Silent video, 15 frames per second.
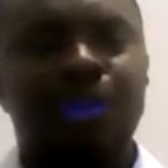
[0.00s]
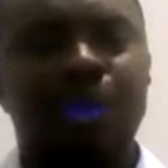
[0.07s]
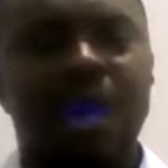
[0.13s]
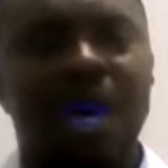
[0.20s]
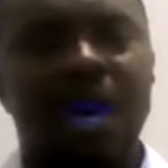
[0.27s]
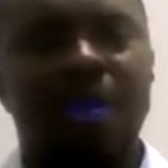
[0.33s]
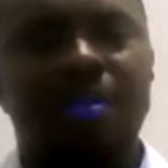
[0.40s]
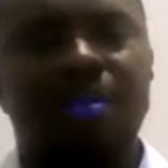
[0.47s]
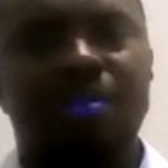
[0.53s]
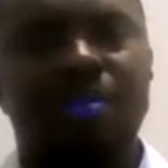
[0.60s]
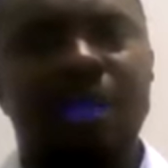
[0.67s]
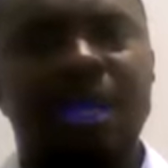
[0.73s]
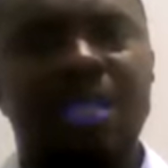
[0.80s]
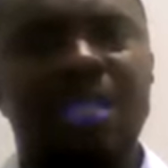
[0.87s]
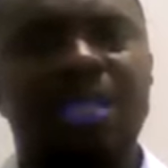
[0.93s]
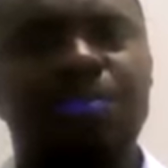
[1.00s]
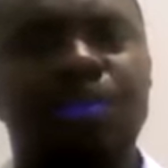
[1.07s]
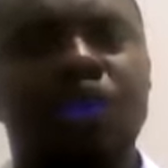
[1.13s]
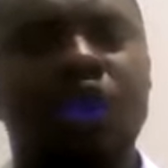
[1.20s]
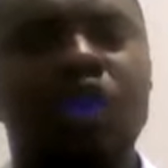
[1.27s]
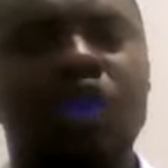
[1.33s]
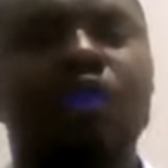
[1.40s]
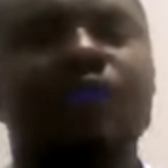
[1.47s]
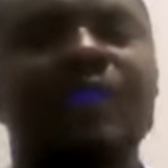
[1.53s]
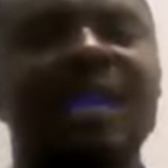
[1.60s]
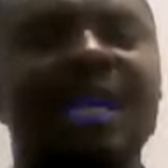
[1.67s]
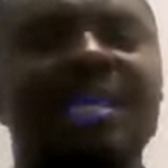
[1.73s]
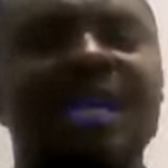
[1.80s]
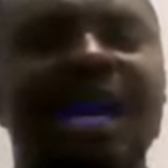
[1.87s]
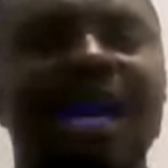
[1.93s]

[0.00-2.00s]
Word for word: um, it is because of that